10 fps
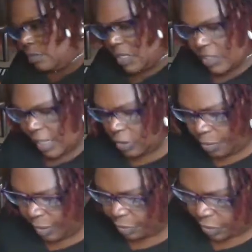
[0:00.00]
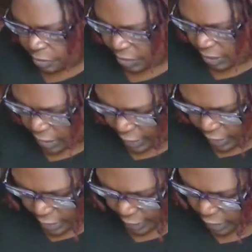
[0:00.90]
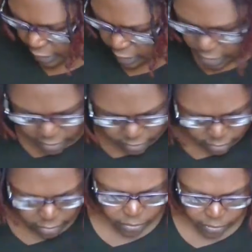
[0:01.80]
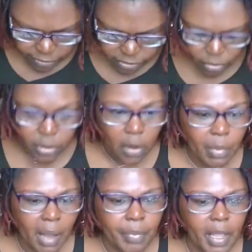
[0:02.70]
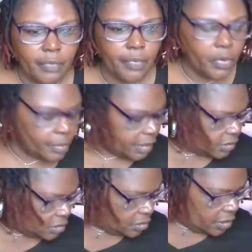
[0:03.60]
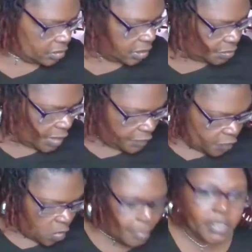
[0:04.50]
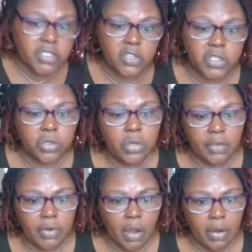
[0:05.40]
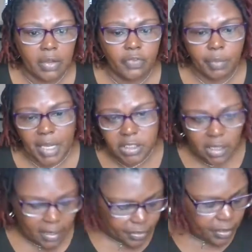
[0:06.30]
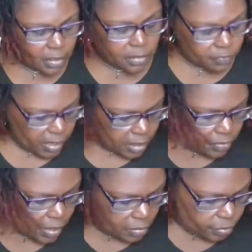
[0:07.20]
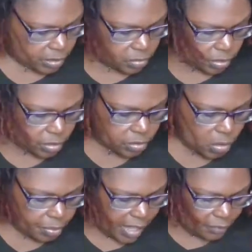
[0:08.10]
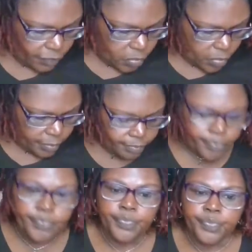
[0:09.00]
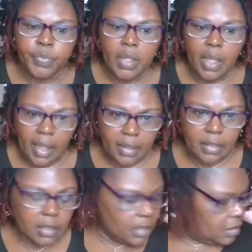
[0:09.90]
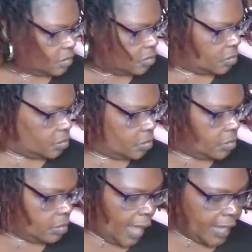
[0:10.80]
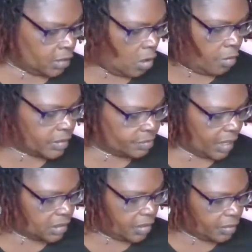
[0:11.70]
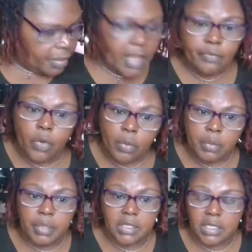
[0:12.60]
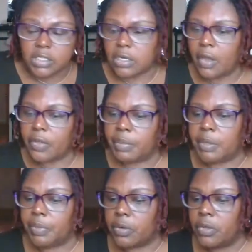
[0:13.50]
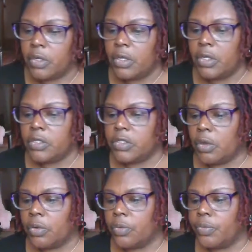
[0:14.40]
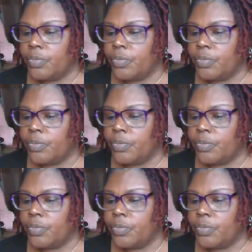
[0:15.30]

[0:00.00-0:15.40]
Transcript: because I know people can be kind of like, oh, let's do it on my platform. Let's do it on this platform. But since you've given all the information, I think it's fair that we do it on your platform. And then I can always make another platform and be teaching other people. So,